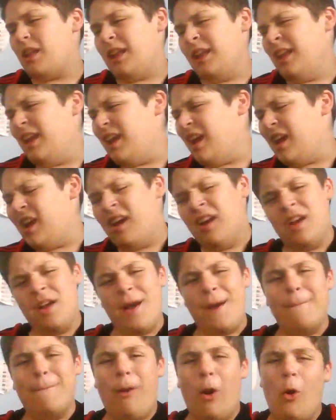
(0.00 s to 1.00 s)
yeah,
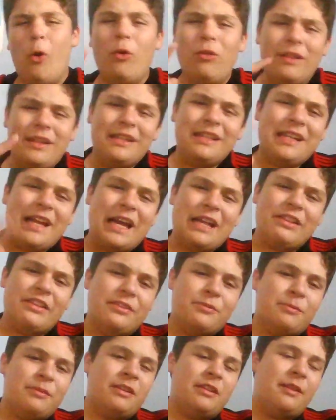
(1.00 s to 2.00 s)
Poland got
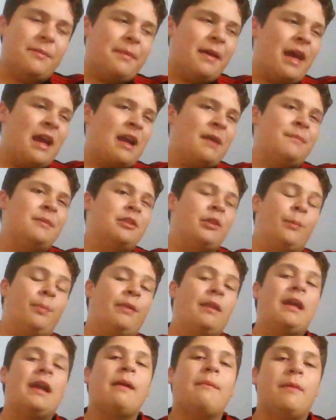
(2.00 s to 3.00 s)
this one in the bag. I mean, they're
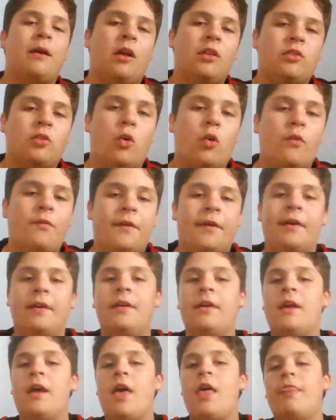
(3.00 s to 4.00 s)
playing Moldova.